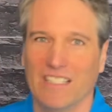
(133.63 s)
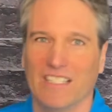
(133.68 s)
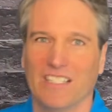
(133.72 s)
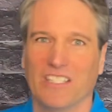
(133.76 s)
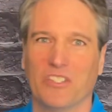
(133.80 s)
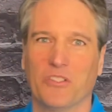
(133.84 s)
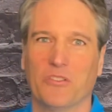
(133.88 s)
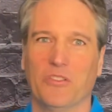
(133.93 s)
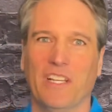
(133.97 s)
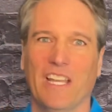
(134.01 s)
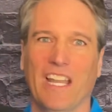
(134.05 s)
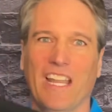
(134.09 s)

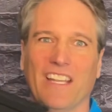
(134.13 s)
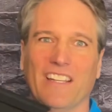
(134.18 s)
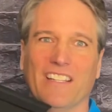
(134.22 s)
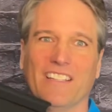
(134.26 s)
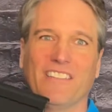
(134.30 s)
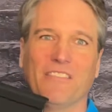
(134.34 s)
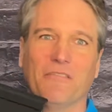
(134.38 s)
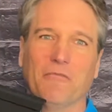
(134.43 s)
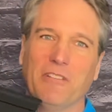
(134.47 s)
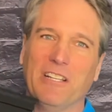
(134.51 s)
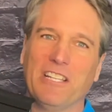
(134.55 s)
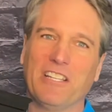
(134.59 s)
creates,
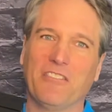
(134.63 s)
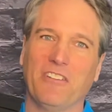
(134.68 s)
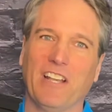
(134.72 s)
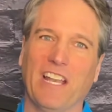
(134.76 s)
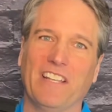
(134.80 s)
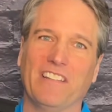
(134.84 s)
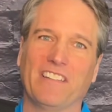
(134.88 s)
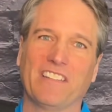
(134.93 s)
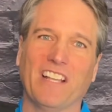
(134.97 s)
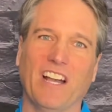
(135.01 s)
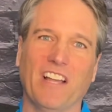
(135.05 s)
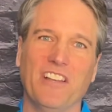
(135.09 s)

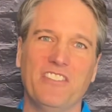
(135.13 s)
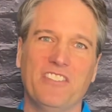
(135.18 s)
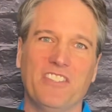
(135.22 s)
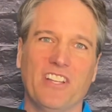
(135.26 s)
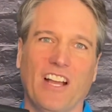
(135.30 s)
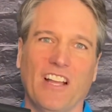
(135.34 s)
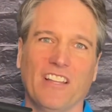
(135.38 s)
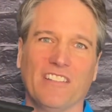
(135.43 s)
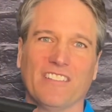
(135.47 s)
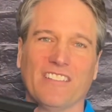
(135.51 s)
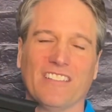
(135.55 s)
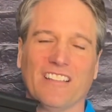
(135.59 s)
recreates
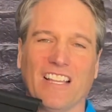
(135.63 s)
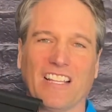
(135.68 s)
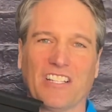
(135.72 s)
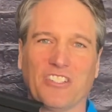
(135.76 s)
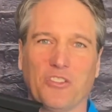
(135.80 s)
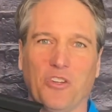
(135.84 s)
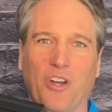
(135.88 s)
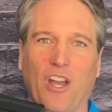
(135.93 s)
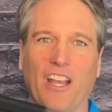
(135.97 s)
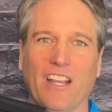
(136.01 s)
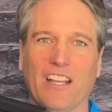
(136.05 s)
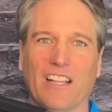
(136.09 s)
gunshots
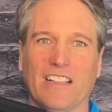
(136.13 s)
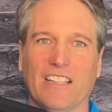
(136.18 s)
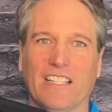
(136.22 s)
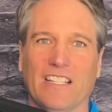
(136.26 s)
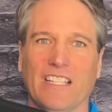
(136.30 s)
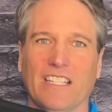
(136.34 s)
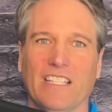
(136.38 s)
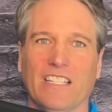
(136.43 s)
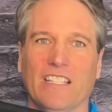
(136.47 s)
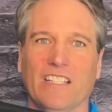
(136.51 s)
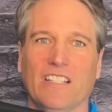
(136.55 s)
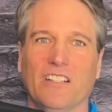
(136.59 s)

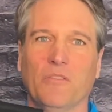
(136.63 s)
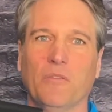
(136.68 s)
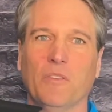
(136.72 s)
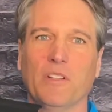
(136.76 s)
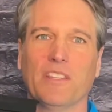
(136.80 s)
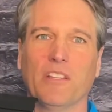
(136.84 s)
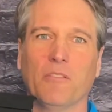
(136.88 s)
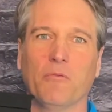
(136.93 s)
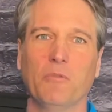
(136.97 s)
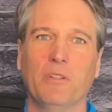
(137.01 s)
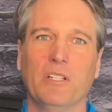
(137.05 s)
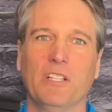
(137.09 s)
electronically with
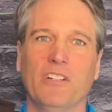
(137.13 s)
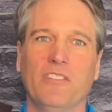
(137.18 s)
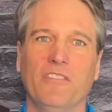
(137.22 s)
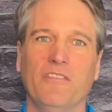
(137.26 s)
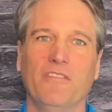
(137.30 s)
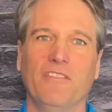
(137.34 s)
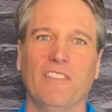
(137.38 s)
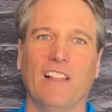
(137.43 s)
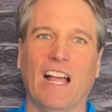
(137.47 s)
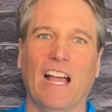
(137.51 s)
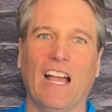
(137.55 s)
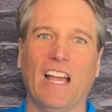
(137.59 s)
a real
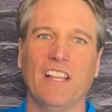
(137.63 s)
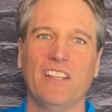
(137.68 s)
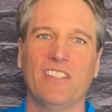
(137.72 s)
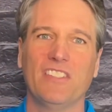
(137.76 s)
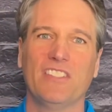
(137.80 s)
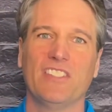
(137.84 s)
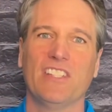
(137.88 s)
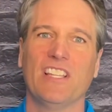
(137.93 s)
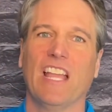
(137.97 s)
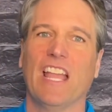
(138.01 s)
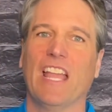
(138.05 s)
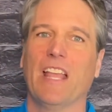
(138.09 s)

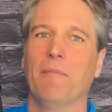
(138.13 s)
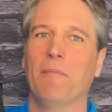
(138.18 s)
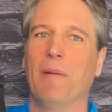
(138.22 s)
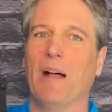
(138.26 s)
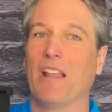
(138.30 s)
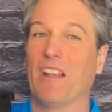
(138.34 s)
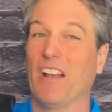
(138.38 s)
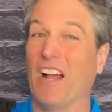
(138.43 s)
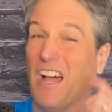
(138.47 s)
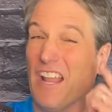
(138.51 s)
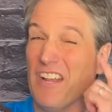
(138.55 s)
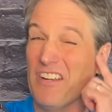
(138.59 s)
flash and about
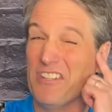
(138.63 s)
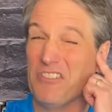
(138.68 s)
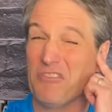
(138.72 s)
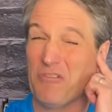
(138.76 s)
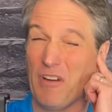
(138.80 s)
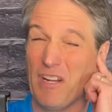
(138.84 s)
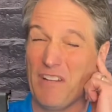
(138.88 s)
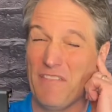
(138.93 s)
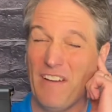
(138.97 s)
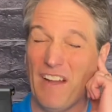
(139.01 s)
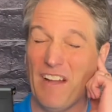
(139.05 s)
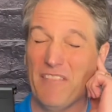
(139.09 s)

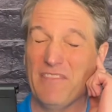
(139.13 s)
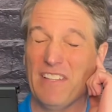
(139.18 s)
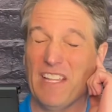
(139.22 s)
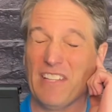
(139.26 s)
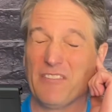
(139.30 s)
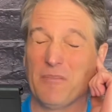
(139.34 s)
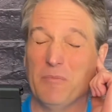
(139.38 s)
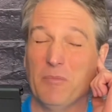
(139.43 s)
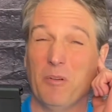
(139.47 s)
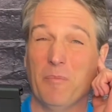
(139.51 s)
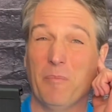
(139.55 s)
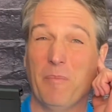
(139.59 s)
125
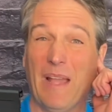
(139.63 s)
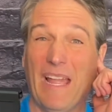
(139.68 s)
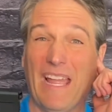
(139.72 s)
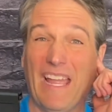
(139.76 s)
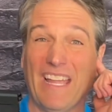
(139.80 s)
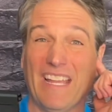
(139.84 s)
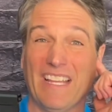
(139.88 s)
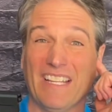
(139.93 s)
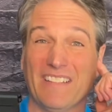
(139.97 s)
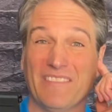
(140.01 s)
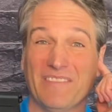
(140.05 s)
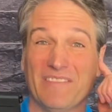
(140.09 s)
decibel
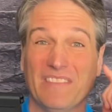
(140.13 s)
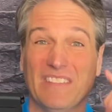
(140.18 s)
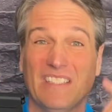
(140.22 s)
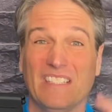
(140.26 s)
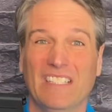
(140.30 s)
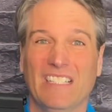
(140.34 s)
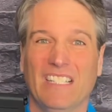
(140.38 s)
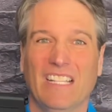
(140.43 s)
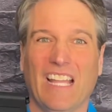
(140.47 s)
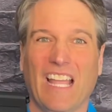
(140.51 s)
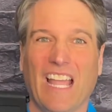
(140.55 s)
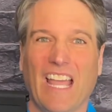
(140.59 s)
bang
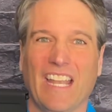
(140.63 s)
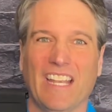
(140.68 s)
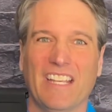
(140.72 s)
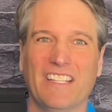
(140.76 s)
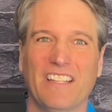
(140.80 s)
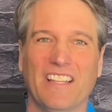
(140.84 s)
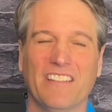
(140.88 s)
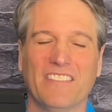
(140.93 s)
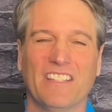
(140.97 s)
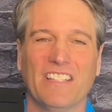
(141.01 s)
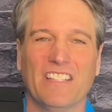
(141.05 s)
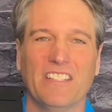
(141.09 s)
and it
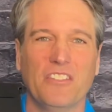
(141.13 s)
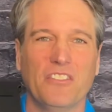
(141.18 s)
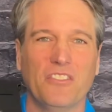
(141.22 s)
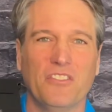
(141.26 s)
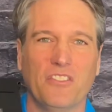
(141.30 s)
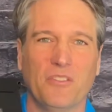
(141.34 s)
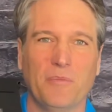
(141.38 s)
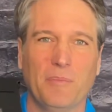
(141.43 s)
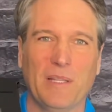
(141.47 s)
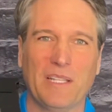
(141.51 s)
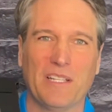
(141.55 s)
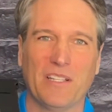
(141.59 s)
doesn't use
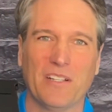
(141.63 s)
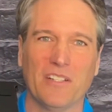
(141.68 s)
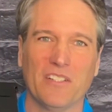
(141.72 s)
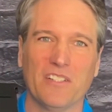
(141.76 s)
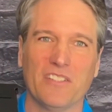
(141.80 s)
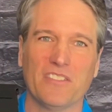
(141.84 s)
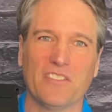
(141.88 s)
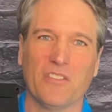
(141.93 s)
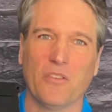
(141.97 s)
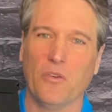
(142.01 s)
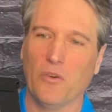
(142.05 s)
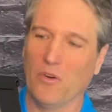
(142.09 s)

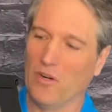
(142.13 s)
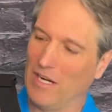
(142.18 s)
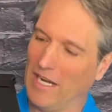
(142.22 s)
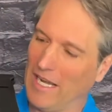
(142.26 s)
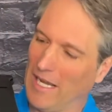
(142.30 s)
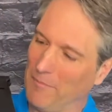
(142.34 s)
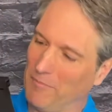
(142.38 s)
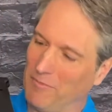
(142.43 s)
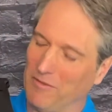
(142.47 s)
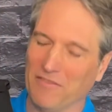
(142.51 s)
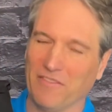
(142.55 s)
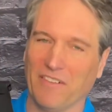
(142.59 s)
speakers or
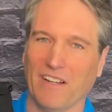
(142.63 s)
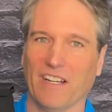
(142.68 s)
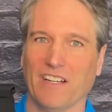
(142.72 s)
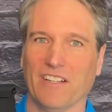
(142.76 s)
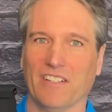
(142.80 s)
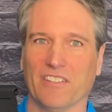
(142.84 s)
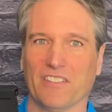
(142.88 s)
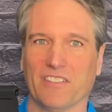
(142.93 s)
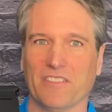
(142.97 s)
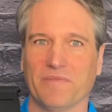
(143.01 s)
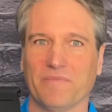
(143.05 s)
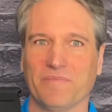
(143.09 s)

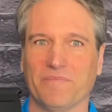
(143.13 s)
amplifiers.